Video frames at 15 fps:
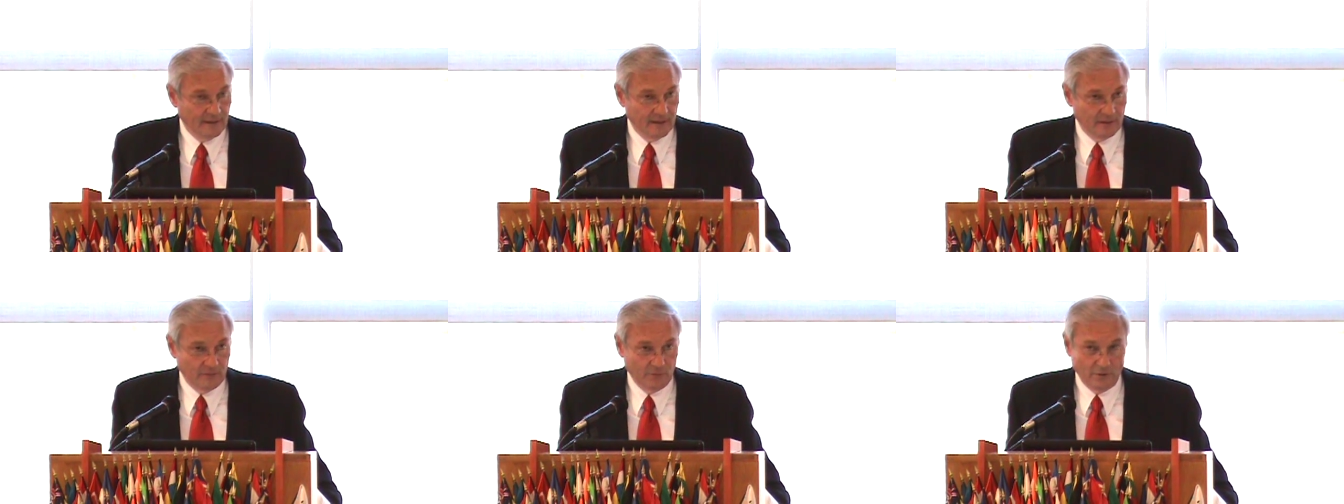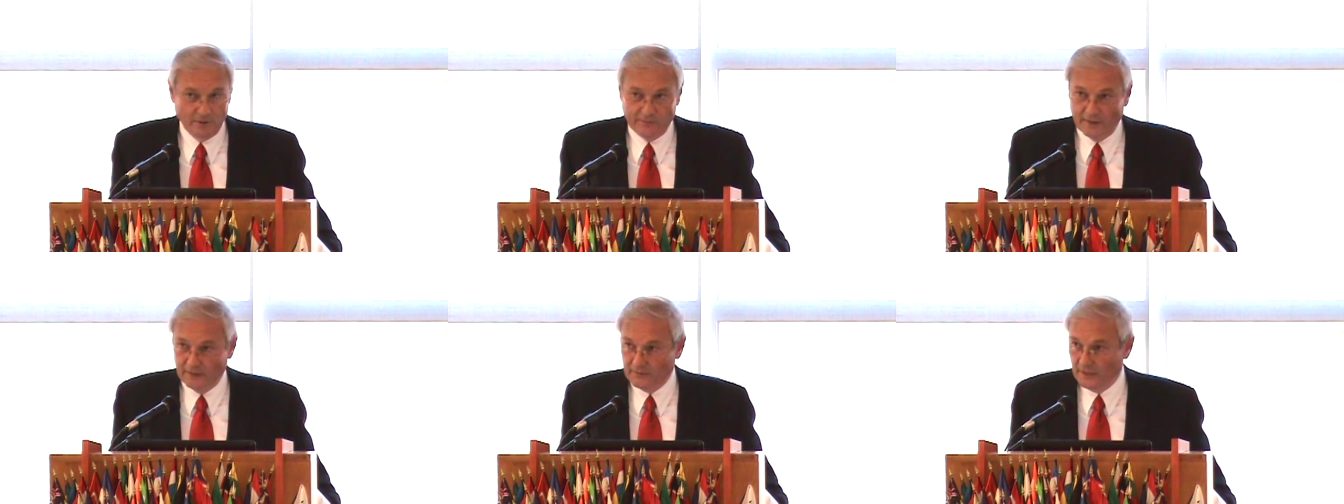uh,
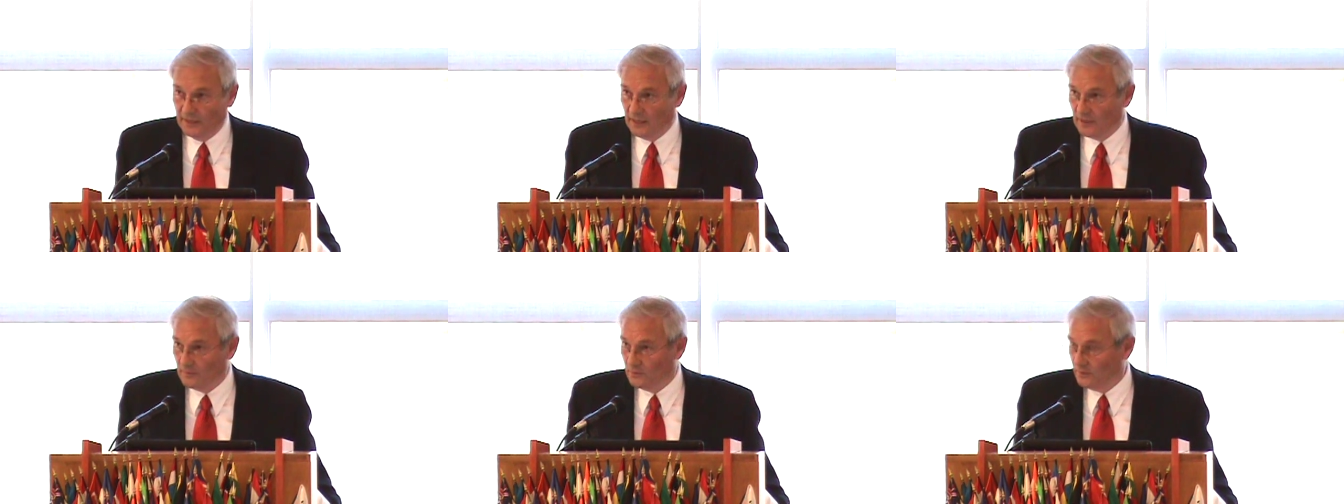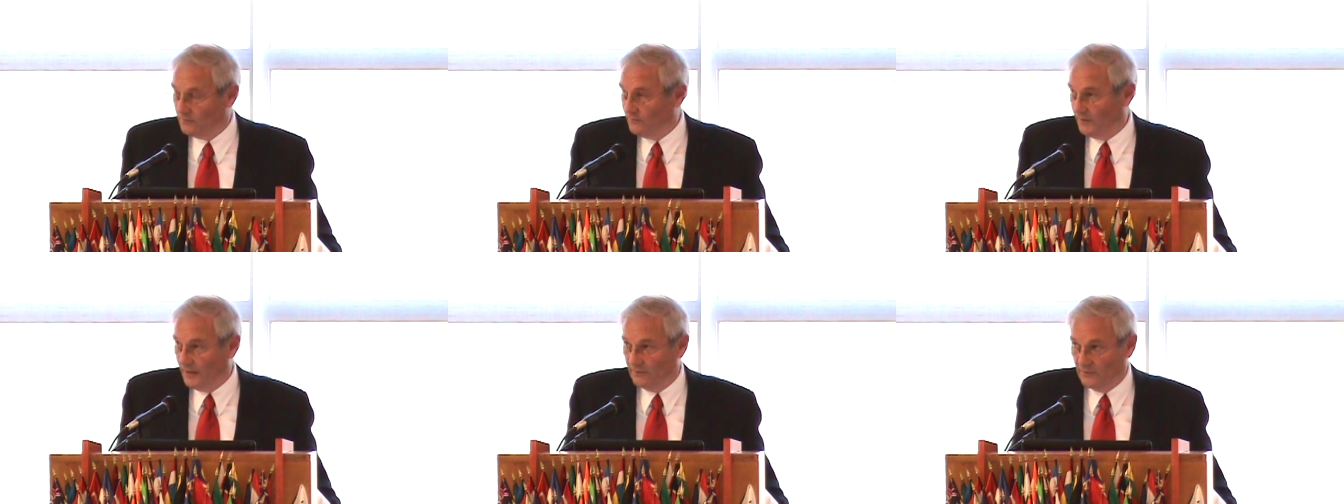45
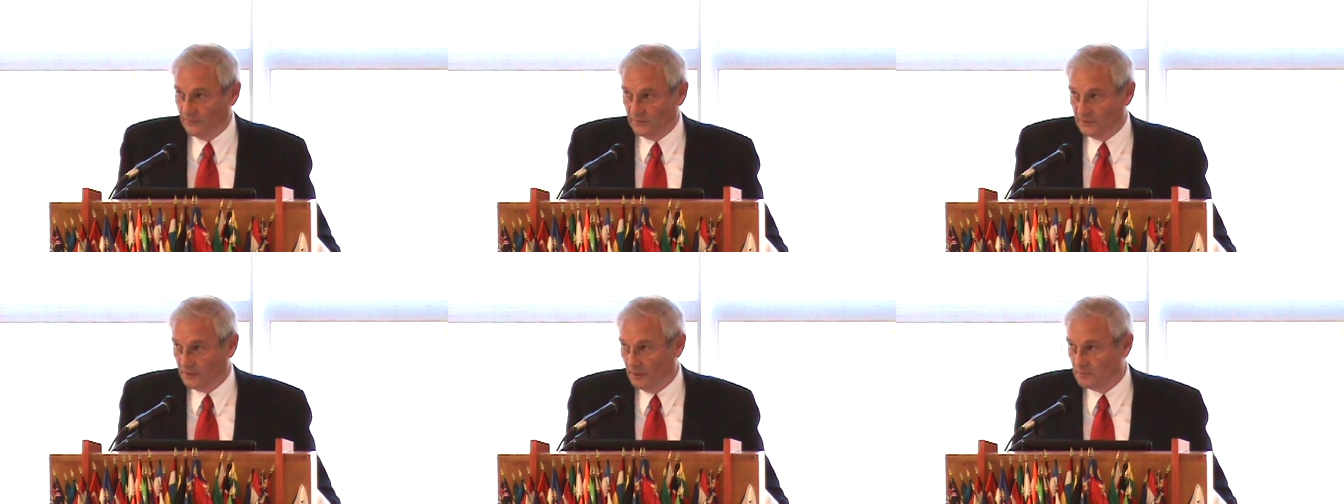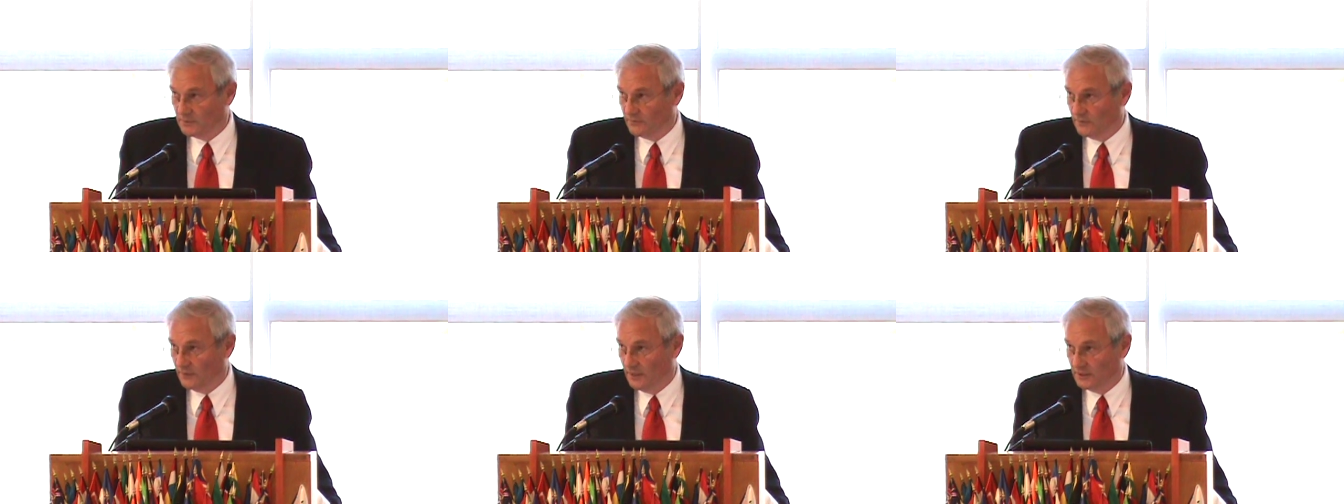caliber, five different
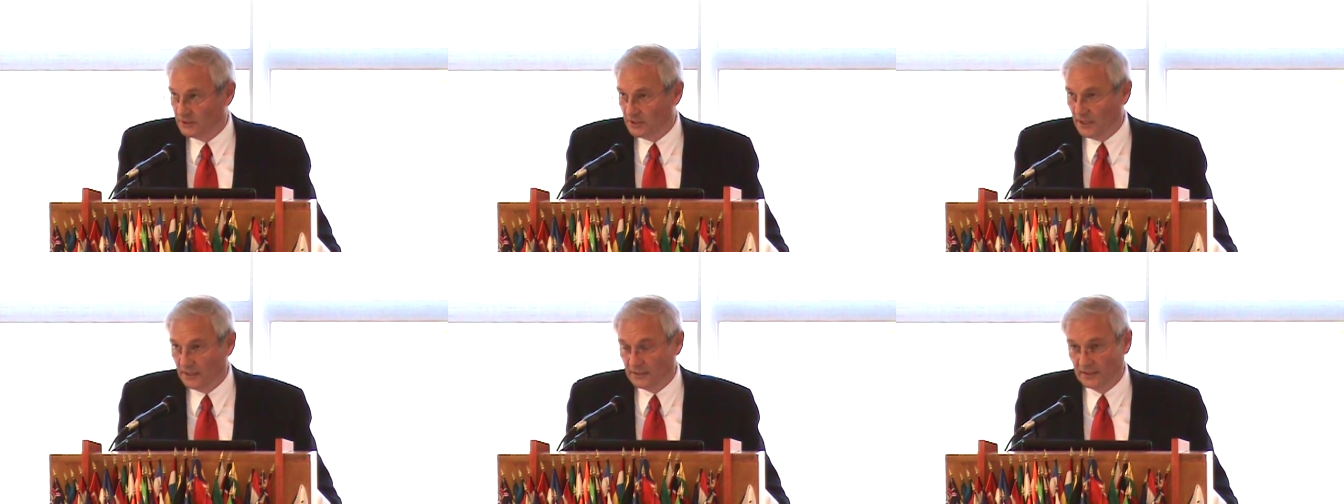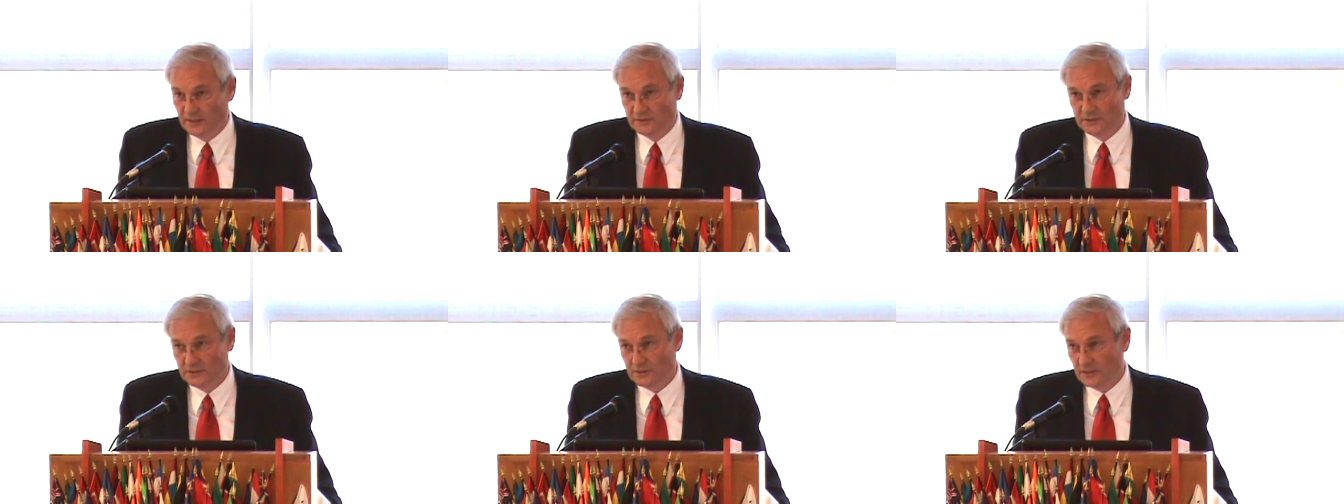types of uh,
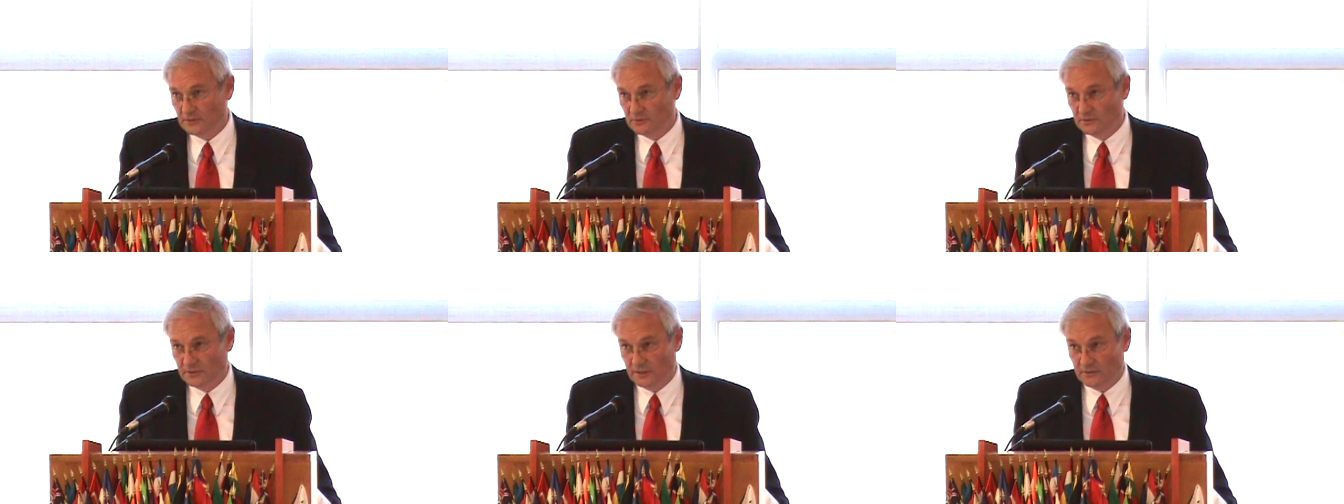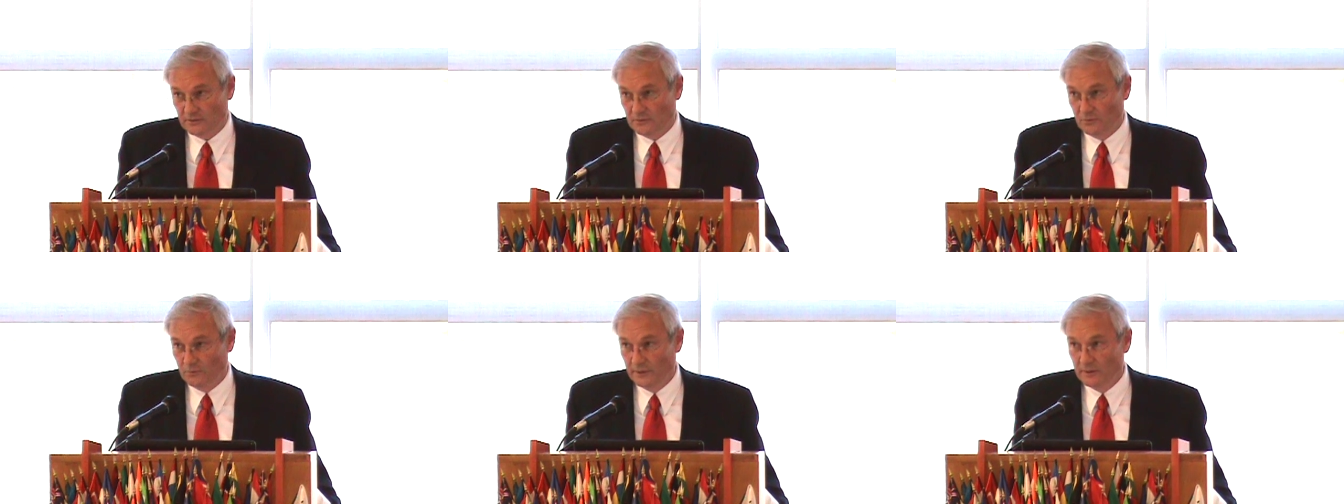shotguns, etc.,
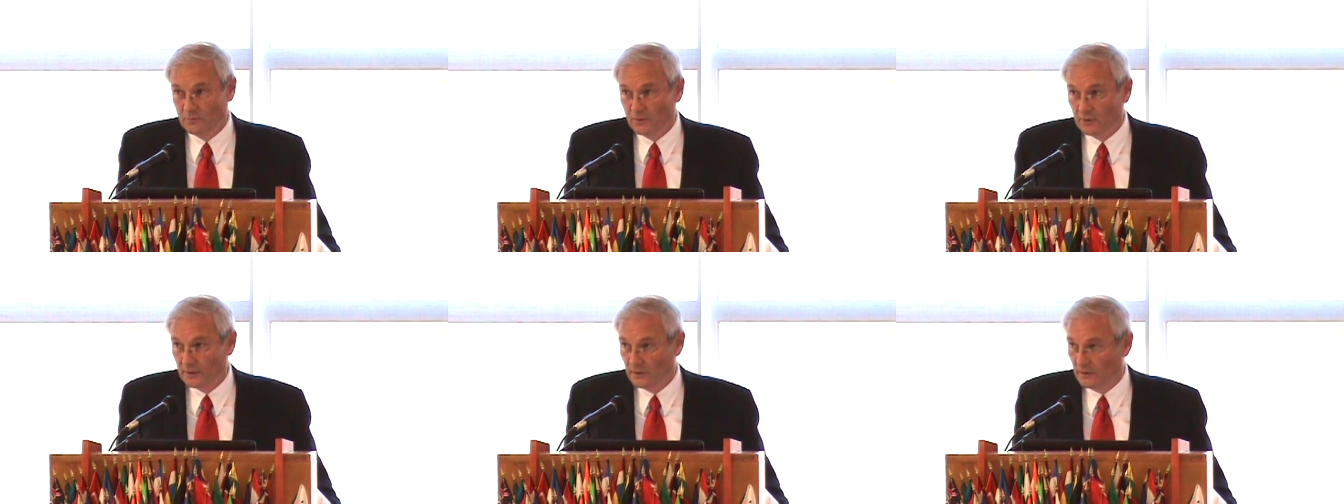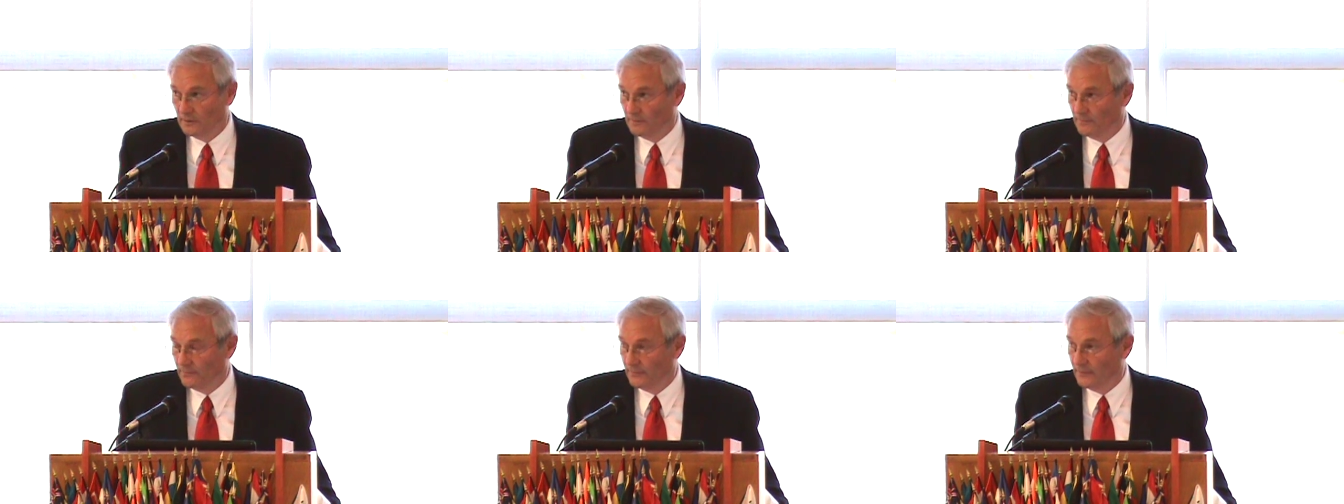etc. We
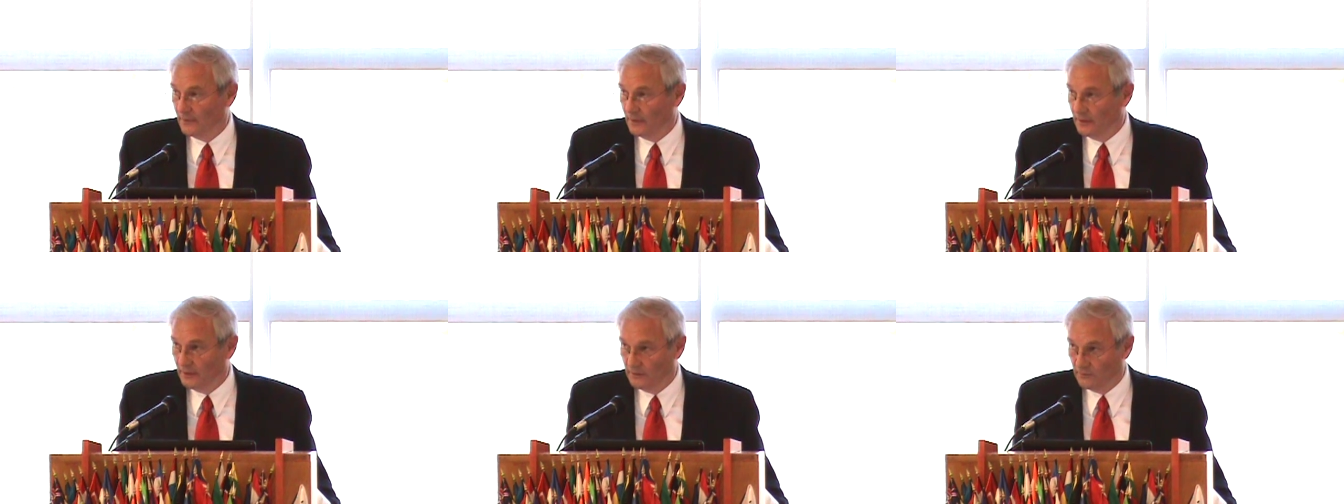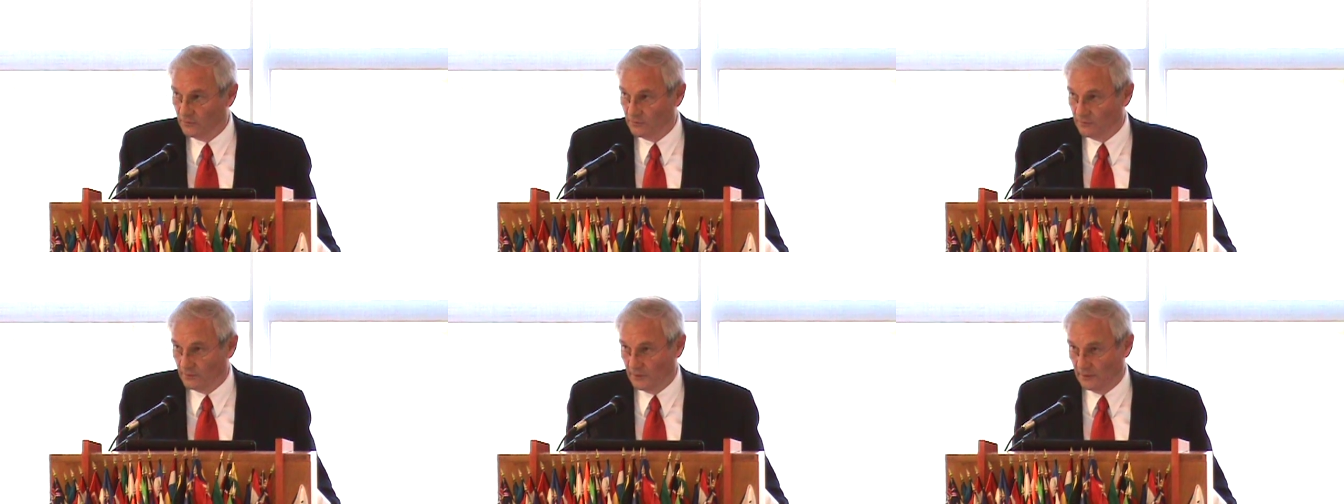were an
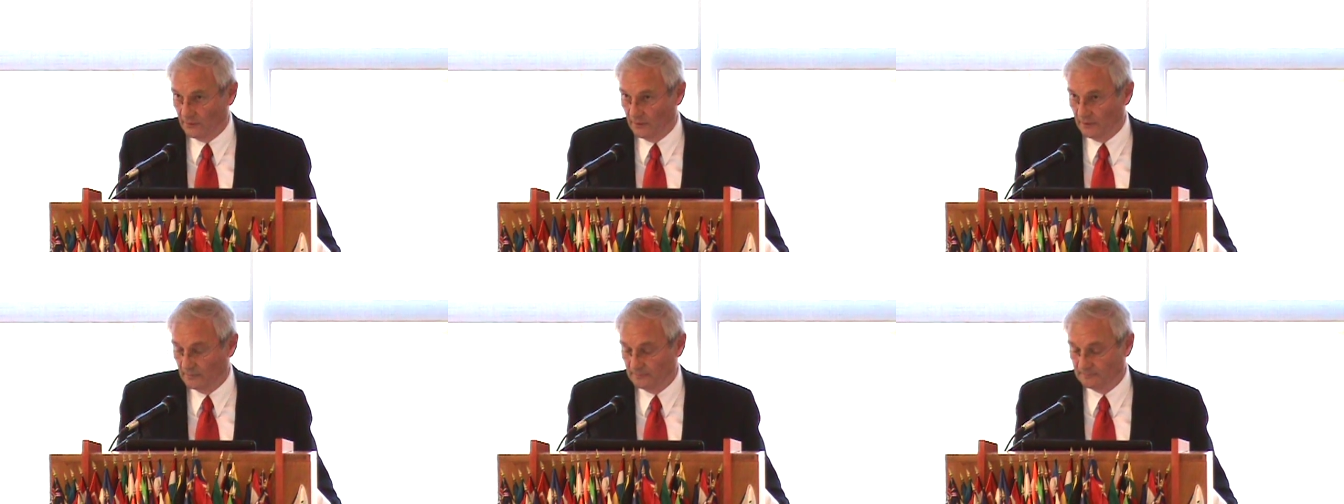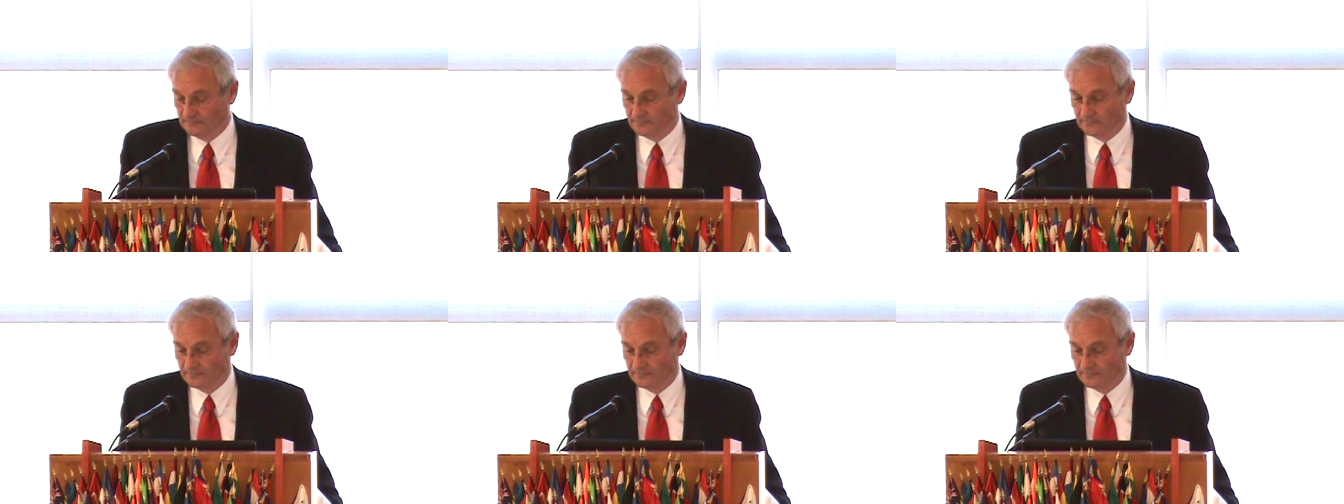infantry unit.